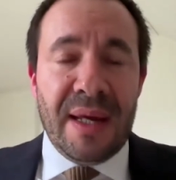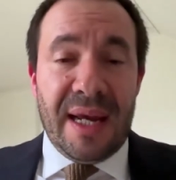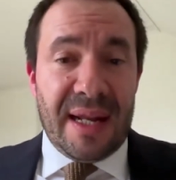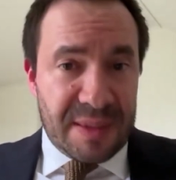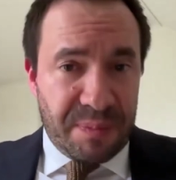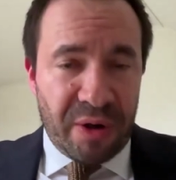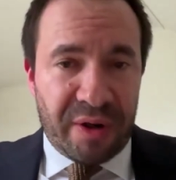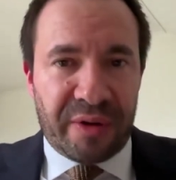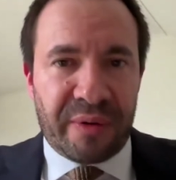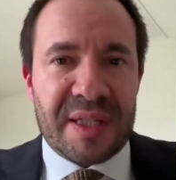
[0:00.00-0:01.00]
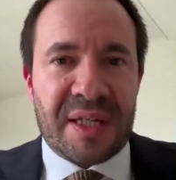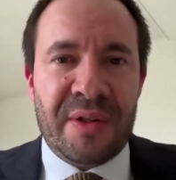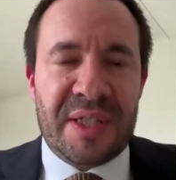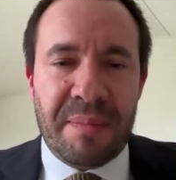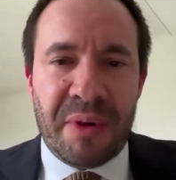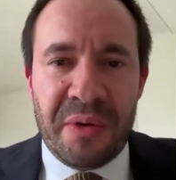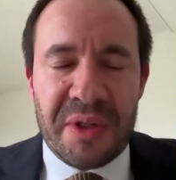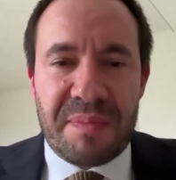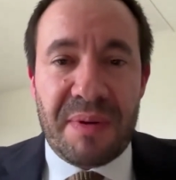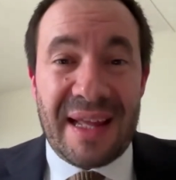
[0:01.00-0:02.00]
It has broken through its own
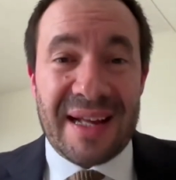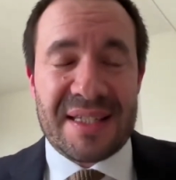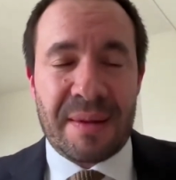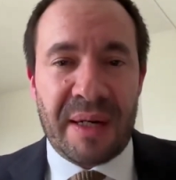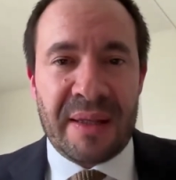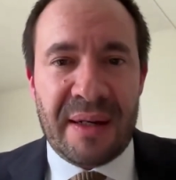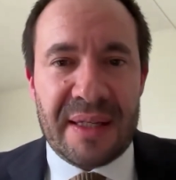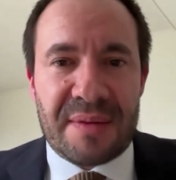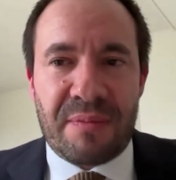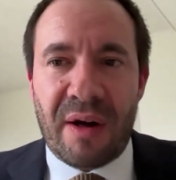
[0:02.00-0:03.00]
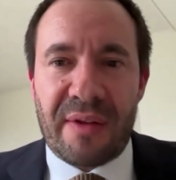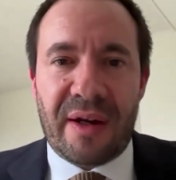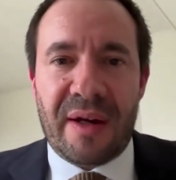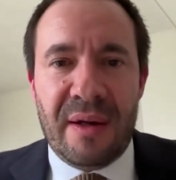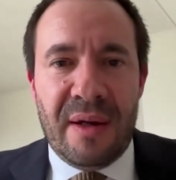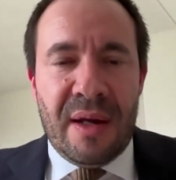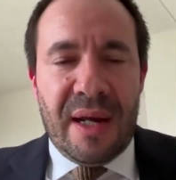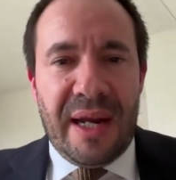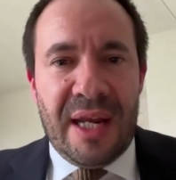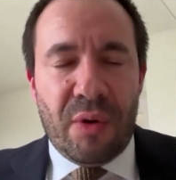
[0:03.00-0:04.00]
taboos, but that's something that it's rather
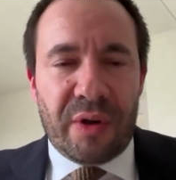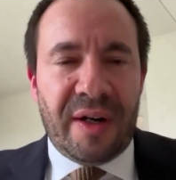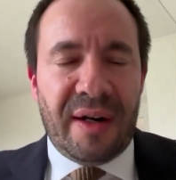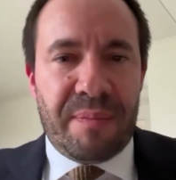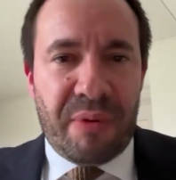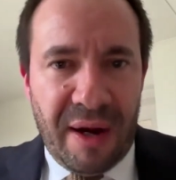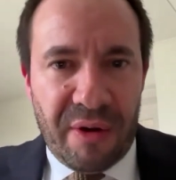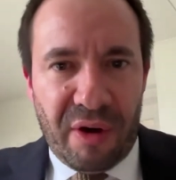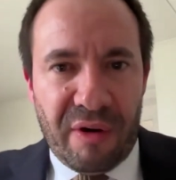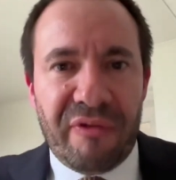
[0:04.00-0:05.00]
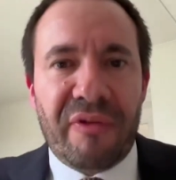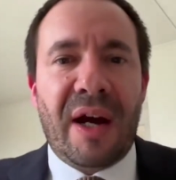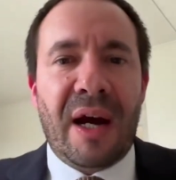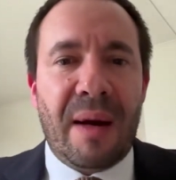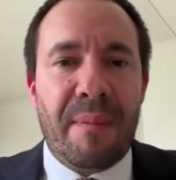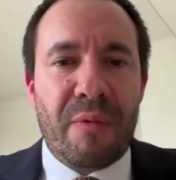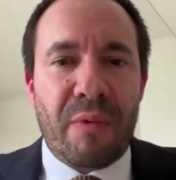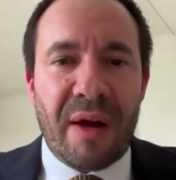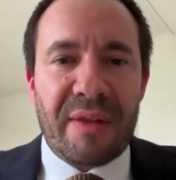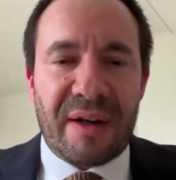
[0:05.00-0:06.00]
inordinately proud of, um,
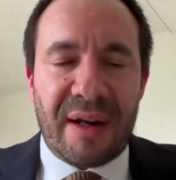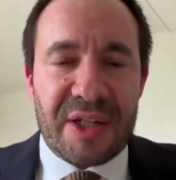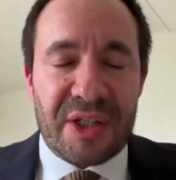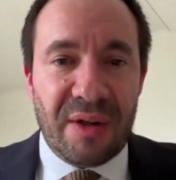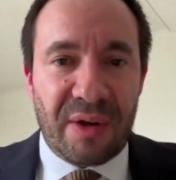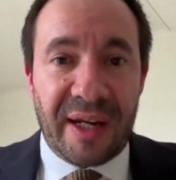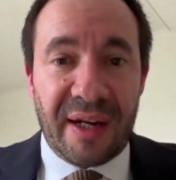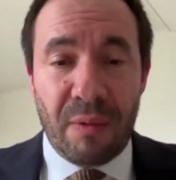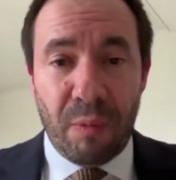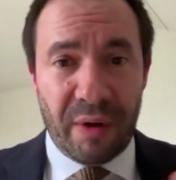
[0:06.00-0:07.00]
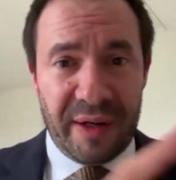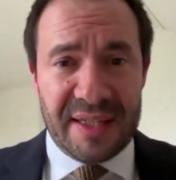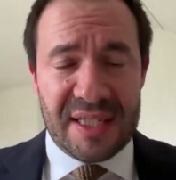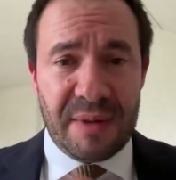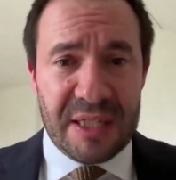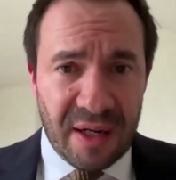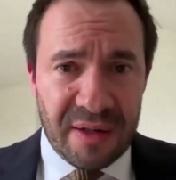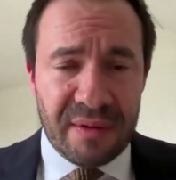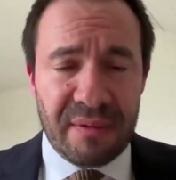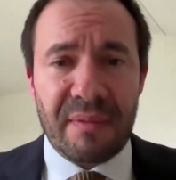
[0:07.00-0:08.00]
rather than actually looking at what needs to be
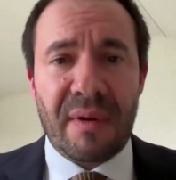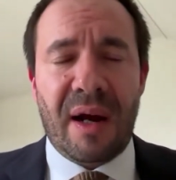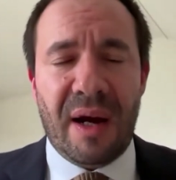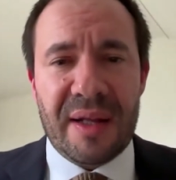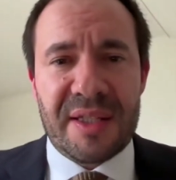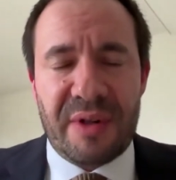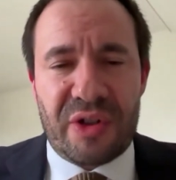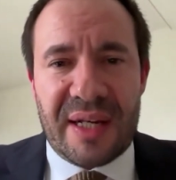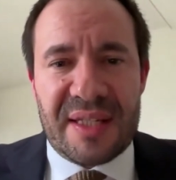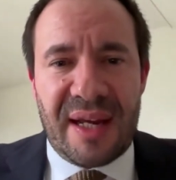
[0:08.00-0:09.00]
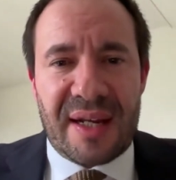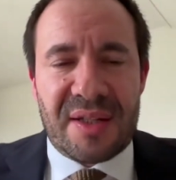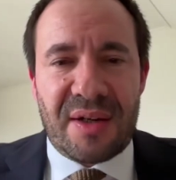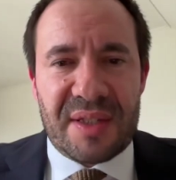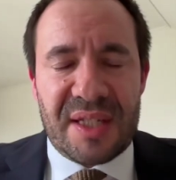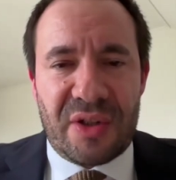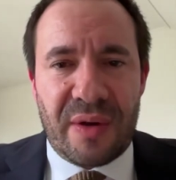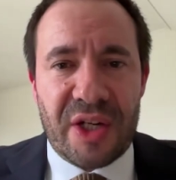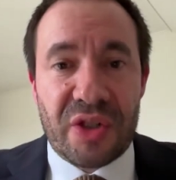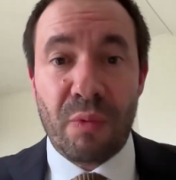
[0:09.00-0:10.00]
done uh, to address the external
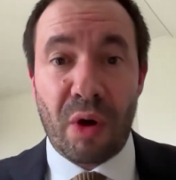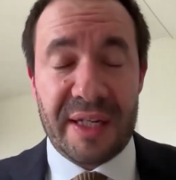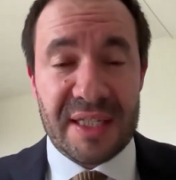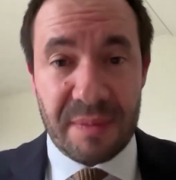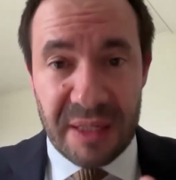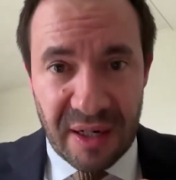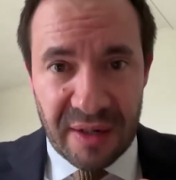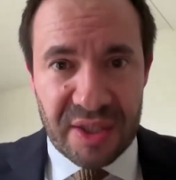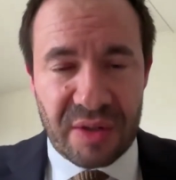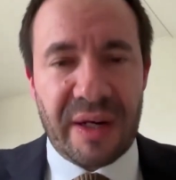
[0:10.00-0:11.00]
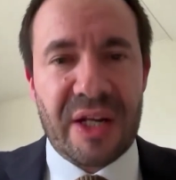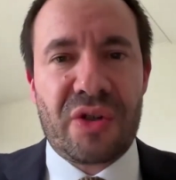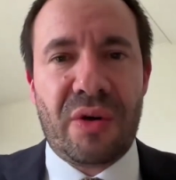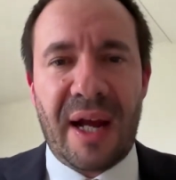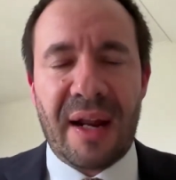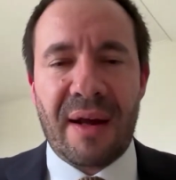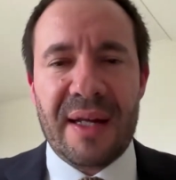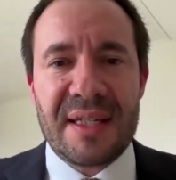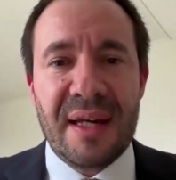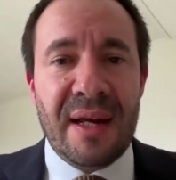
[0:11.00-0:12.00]
situation, what needs to be done to reassure
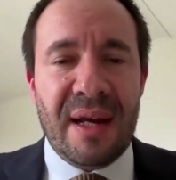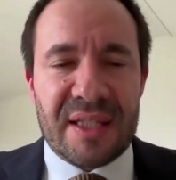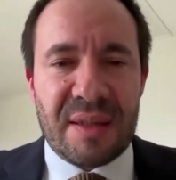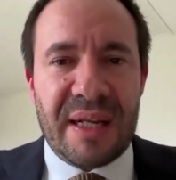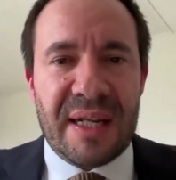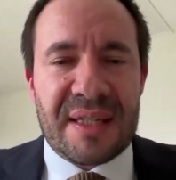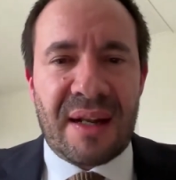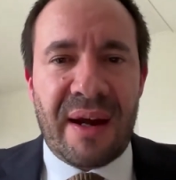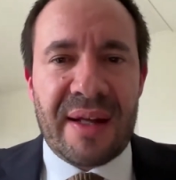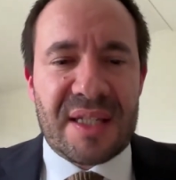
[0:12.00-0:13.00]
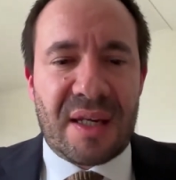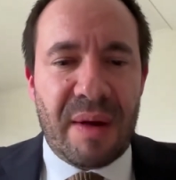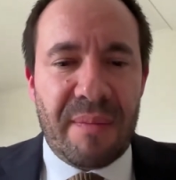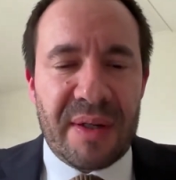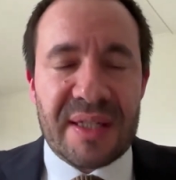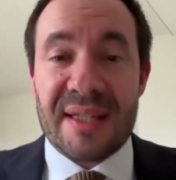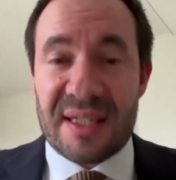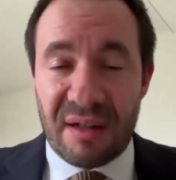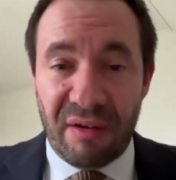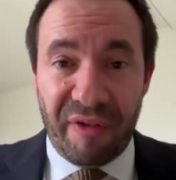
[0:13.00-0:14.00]
allies and to meet its alliance commitment. It's
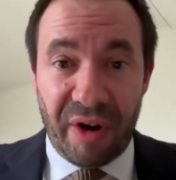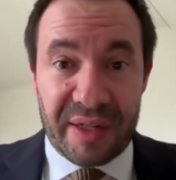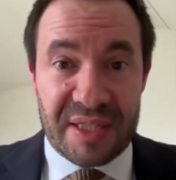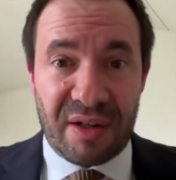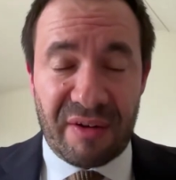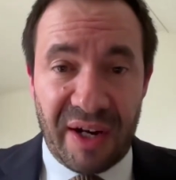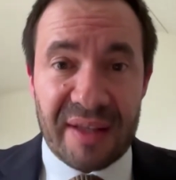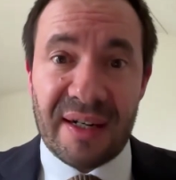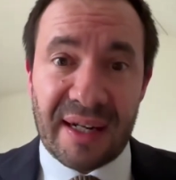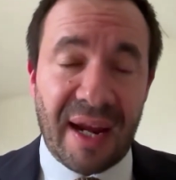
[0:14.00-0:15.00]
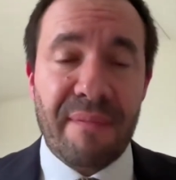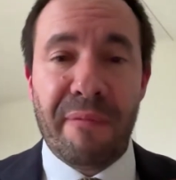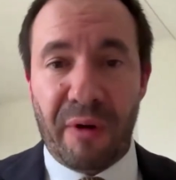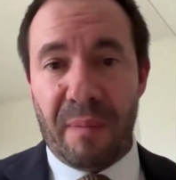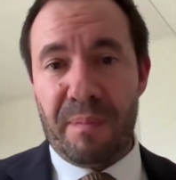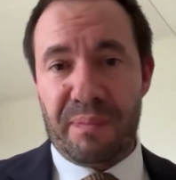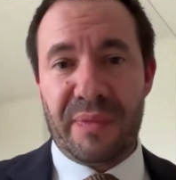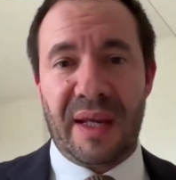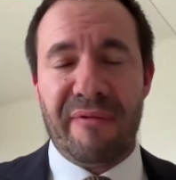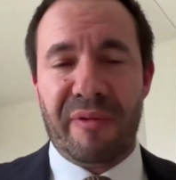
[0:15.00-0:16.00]
still focused on the fact that it came from
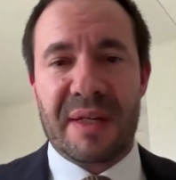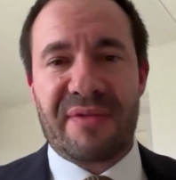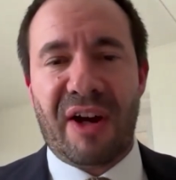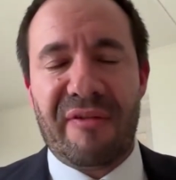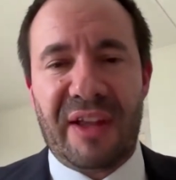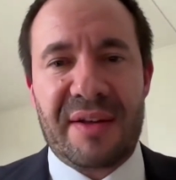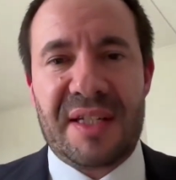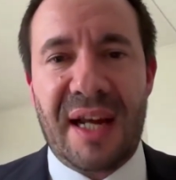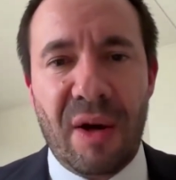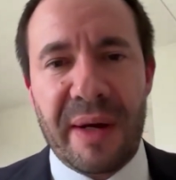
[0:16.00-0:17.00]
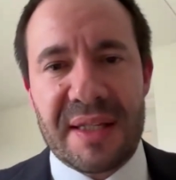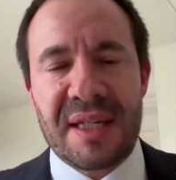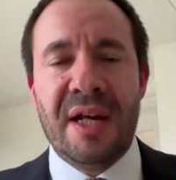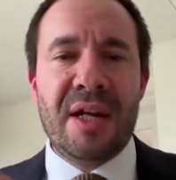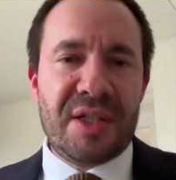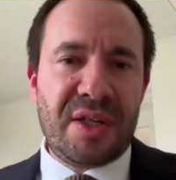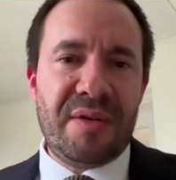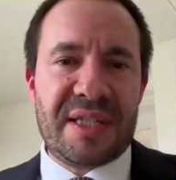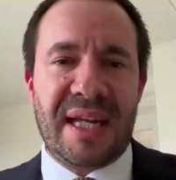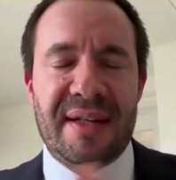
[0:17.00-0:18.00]
the infamous five thousand helmets
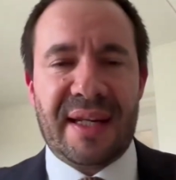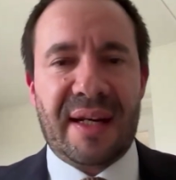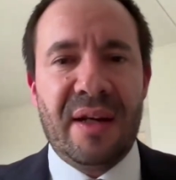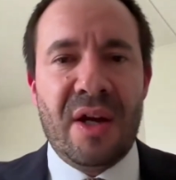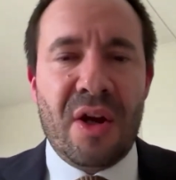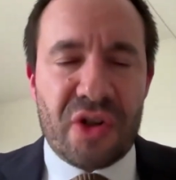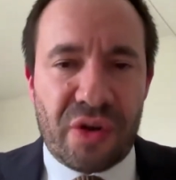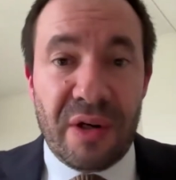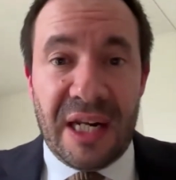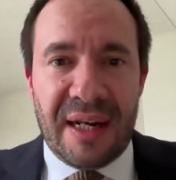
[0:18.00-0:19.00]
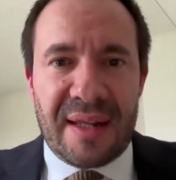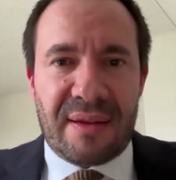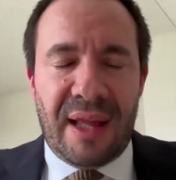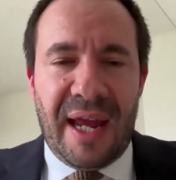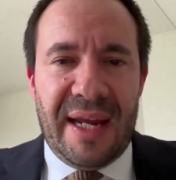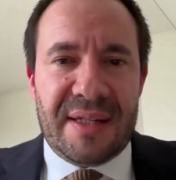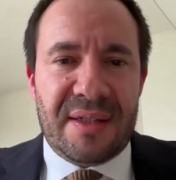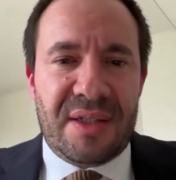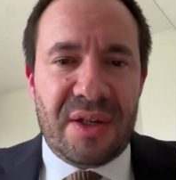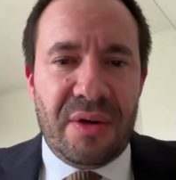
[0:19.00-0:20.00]
to sending truly lethal aid
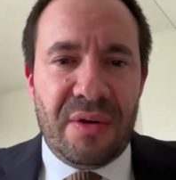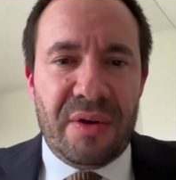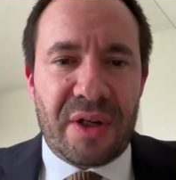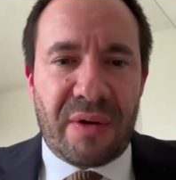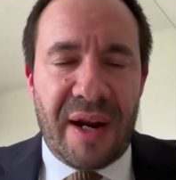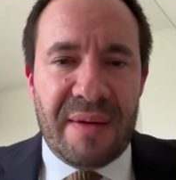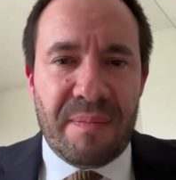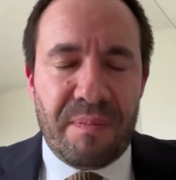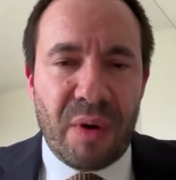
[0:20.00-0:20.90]
to Ukraine.